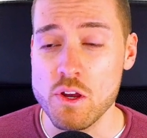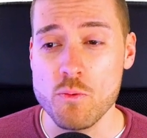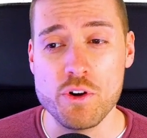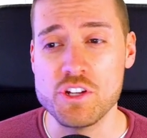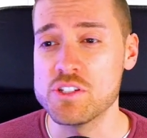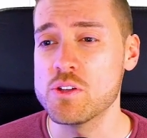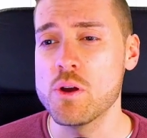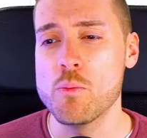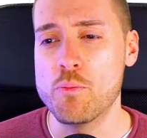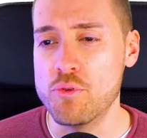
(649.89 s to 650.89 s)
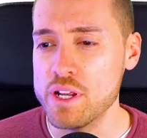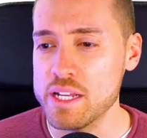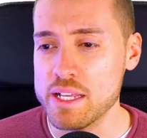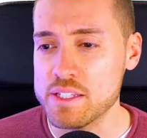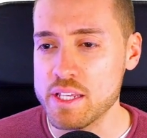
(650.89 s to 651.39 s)
which is pretty
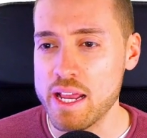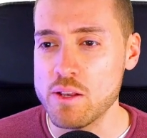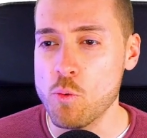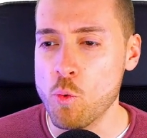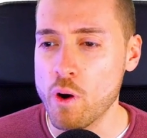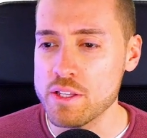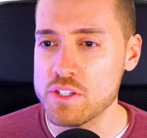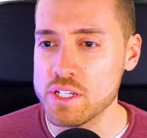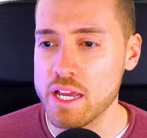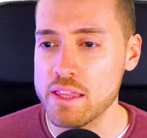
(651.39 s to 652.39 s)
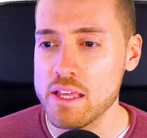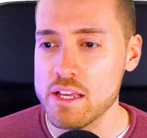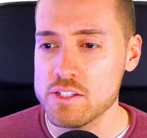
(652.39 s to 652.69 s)
insane once again.